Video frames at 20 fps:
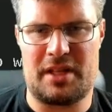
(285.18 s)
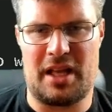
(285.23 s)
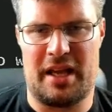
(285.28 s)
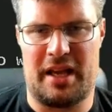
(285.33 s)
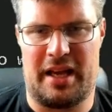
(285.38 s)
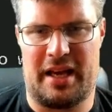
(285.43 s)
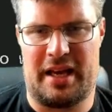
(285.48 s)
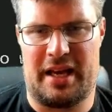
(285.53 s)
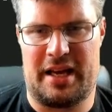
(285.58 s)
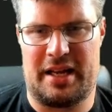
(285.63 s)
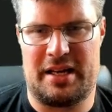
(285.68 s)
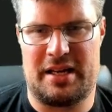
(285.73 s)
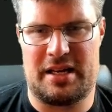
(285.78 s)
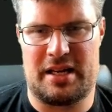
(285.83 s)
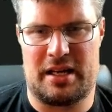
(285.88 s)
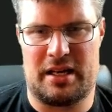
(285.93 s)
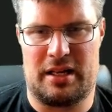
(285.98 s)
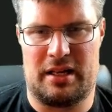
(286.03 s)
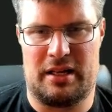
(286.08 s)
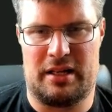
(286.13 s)
And
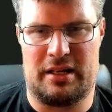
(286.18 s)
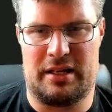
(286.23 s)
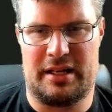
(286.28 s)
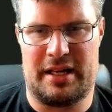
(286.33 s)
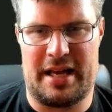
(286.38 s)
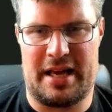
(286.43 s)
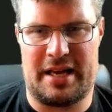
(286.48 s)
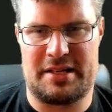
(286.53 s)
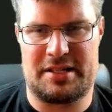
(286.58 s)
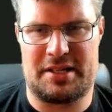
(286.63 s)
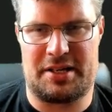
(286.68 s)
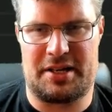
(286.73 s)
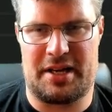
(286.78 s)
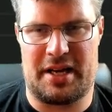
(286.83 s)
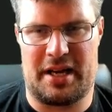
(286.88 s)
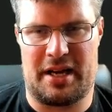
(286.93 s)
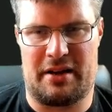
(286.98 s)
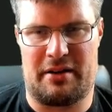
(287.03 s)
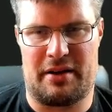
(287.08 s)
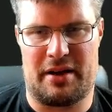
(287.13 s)
later
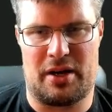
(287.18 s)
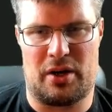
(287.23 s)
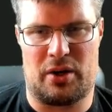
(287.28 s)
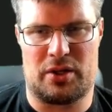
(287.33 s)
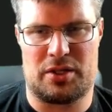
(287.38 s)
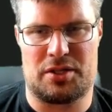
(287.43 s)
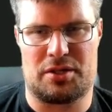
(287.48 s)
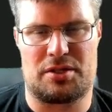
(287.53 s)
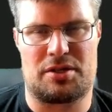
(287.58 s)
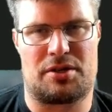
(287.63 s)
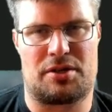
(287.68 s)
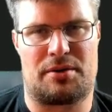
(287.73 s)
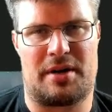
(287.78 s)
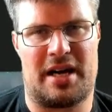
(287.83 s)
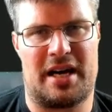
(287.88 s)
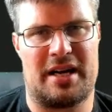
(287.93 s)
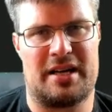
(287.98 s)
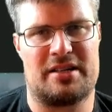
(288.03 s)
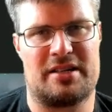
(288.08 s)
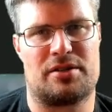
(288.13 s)
here I also
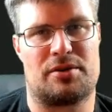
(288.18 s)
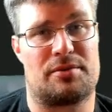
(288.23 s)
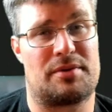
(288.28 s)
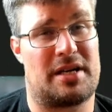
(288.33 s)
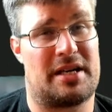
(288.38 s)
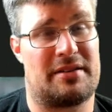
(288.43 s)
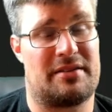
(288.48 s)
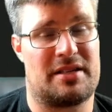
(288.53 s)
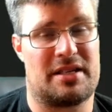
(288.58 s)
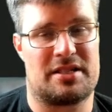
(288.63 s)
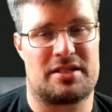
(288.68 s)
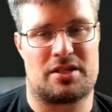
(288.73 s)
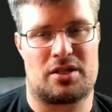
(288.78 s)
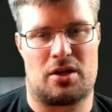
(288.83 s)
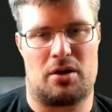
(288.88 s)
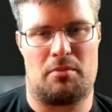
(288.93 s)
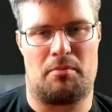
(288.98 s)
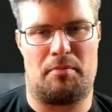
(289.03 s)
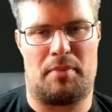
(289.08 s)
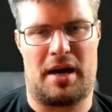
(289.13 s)
tried to run this
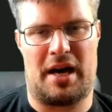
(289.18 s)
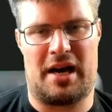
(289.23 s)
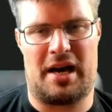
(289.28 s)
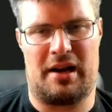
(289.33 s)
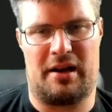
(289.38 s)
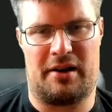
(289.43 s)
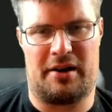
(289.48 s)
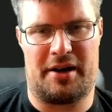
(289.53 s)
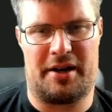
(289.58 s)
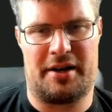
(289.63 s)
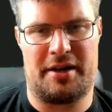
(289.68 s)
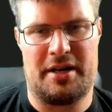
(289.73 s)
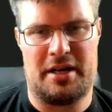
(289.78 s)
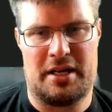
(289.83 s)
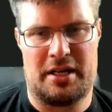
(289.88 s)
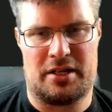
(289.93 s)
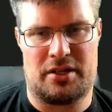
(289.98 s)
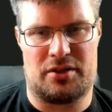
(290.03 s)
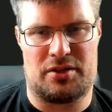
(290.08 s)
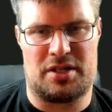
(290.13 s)
compiler.
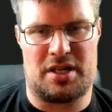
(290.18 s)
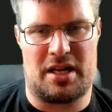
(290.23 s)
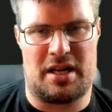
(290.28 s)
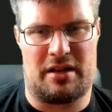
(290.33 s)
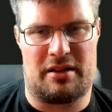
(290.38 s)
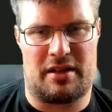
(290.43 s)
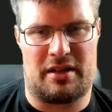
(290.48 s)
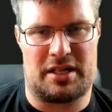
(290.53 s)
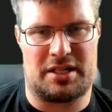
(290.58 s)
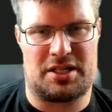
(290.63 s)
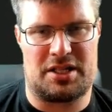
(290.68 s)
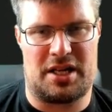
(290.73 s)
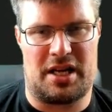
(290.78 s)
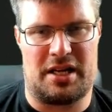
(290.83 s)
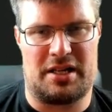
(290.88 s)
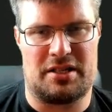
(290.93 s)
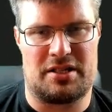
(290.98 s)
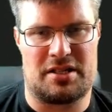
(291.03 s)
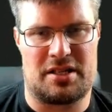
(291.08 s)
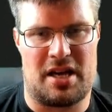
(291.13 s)
You see that I
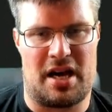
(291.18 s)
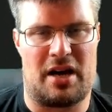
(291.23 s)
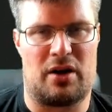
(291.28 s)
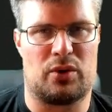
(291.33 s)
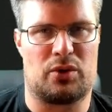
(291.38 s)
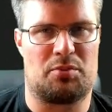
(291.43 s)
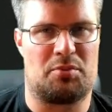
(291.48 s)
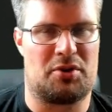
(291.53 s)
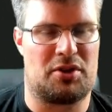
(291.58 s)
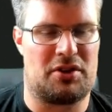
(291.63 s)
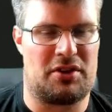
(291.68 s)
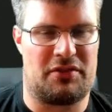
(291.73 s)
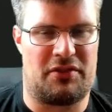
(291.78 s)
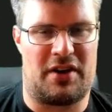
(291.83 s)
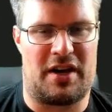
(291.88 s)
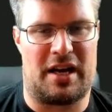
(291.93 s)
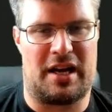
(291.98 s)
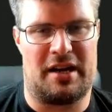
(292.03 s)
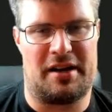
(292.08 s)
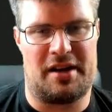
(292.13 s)
changed the output
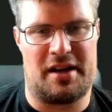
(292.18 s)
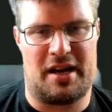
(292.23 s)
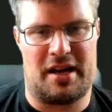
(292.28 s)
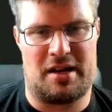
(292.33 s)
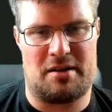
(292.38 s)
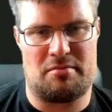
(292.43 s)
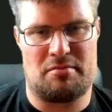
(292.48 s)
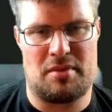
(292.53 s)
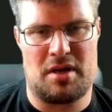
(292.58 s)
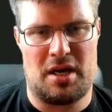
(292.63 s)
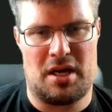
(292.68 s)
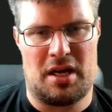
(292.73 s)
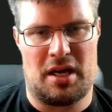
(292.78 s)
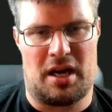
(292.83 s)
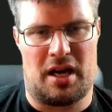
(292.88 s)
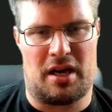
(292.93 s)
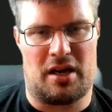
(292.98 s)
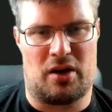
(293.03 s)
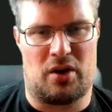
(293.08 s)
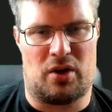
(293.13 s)
file name.
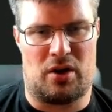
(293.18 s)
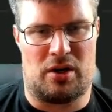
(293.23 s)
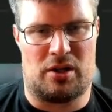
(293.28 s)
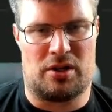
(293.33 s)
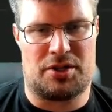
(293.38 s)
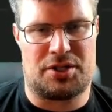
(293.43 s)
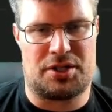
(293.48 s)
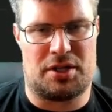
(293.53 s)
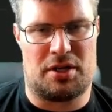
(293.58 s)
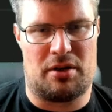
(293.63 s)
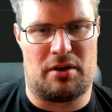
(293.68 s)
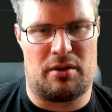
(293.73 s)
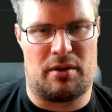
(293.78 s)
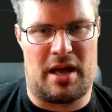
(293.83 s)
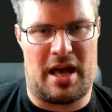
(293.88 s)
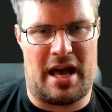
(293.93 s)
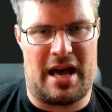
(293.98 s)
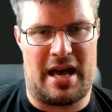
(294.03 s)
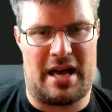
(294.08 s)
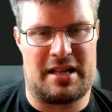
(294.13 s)
I also
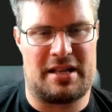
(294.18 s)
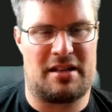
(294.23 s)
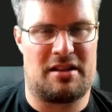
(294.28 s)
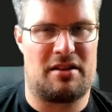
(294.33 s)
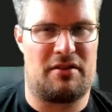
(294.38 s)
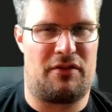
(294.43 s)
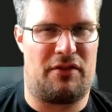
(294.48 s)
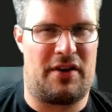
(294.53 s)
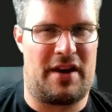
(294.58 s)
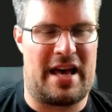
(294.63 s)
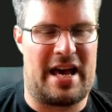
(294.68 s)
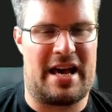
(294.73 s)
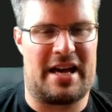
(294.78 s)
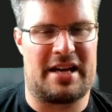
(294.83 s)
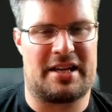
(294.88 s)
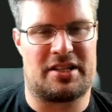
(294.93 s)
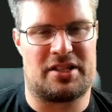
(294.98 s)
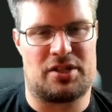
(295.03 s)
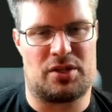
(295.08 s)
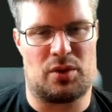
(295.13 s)
added the
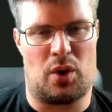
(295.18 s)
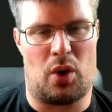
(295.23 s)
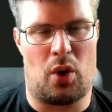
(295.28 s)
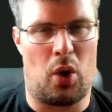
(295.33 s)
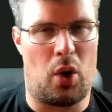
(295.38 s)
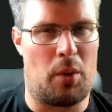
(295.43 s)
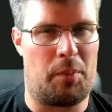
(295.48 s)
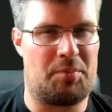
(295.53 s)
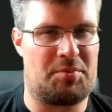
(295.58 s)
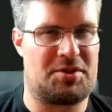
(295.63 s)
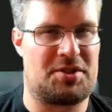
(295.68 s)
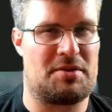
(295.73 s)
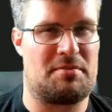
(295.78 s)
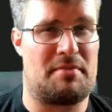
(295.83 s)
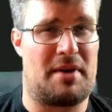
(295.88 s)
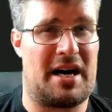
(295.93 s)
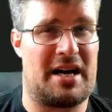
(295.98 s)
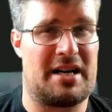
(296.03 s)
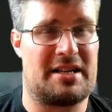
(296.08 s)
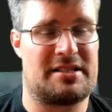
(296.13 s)
flag to
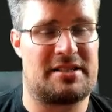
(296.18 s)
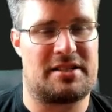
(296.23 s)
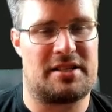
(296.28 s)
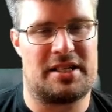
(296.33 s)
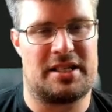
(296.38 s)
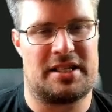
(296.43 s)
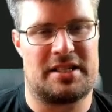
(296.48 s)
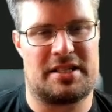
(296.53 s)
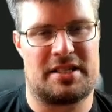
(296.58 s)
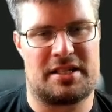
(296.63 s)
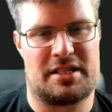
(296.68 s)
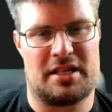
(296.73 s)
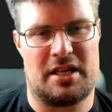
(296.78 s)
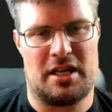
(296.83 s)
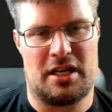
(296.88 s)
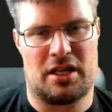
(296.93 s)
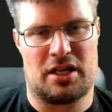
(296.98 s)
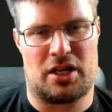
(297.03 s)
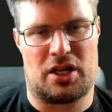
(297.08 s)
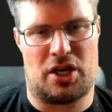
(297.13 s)
optimize this
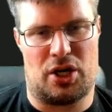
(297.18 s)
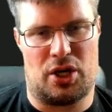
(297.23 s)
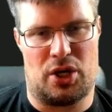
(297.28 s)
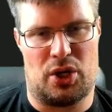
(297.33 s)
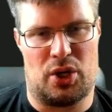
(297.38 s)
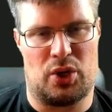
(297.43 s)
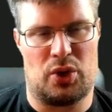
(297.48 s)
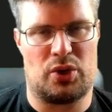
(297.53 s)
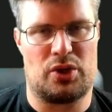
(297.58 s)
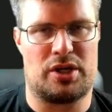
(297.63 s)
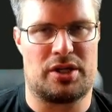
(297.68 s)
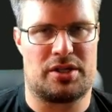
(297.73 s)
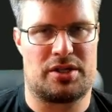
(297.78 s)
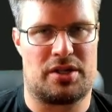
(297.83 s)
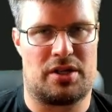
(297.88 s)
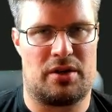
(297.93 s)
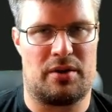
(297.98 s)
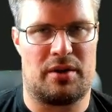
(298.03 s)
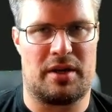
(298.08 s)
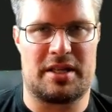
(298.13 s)
code
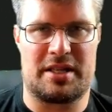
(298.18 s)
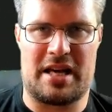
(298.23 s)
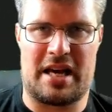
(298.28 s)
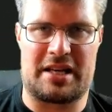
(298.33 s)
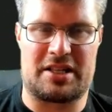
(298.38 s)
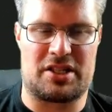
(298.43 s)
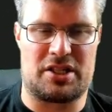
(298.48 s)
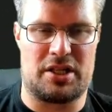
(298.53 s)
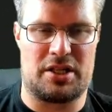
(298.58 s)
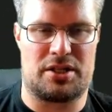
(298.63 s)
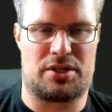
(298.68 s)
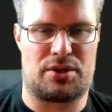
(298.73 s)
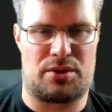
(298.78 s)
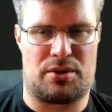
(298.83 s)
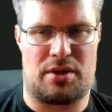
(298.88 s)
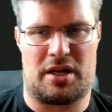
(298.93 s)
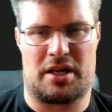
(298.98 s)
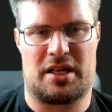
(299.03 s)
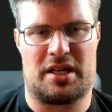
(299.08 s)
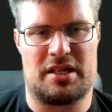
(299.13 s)
so it actually
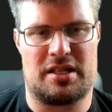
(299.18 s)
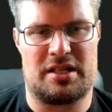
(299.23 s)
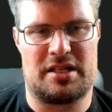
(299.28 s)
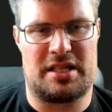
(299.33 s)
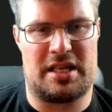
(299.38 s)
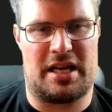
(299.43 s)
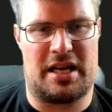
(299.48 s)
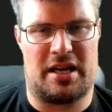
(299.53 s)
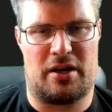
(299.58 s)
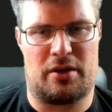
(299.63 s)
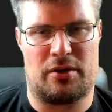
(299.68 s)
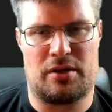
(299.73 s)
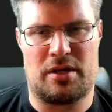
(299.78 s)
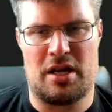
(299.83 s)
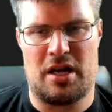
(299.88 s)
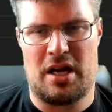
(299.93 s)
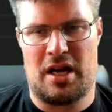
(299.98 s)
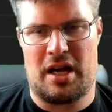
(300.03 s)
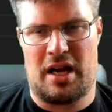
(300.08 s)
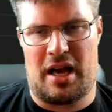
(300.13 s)
shrunk it down
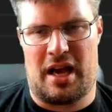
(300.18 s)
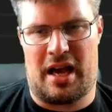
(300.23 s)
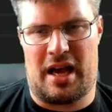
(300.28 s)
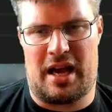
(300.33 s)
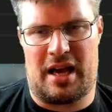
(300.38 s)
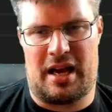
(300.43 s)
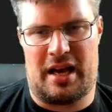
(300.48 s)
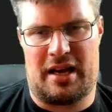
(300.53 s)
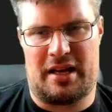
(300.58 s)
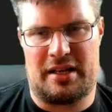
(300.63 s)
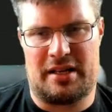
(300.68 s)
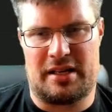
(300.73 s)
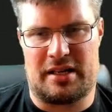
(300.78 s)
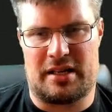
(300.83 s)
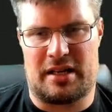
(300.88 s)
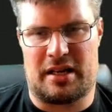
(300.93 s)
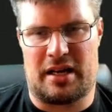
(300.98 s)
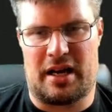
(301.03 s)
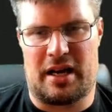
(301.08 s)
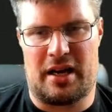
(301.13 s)
and
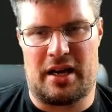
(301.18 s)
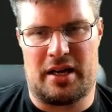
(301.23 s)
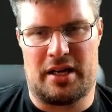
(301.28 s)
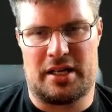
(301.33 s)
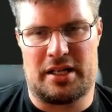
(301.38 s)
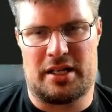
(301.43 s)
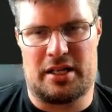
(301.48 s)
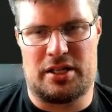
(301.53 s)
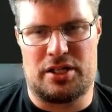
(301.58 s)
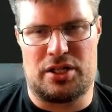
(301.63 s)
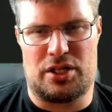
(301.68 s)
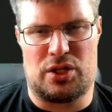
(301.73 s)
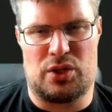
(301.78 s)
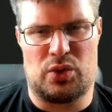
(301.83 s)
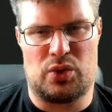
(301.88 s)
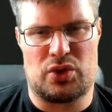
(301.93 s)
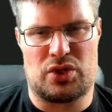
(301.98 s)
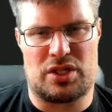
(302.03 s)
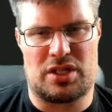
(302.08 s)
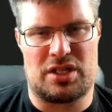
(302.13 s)
I
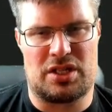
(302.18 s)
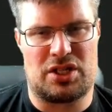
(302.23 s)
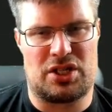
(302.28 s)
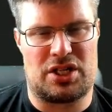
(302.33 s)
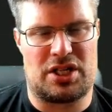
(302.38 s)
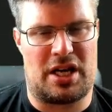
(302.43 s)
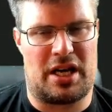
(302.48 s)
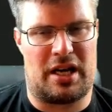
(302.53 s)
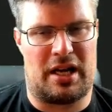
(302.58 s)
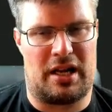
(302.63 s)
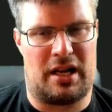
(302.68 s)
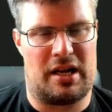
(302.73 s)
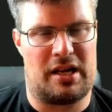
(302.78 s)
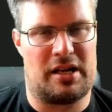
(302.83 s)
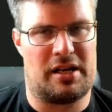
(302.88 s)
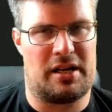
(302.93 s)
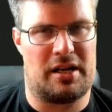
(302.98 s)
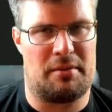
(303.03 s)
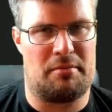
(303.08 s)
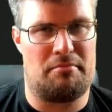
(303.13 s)
used the
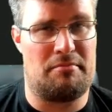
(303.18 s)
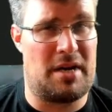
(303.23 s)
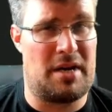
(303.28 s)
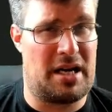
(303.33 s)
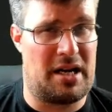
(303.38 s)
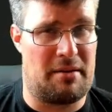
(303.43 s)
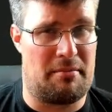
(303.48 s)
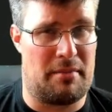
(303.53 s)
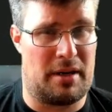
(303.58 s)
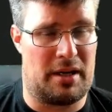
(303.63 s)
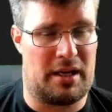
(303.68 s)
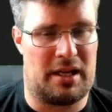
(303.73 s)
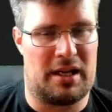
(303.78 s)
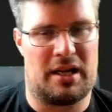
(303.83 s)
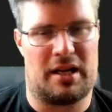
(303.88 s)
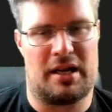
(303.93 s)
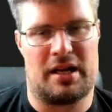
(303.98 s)
shell minimal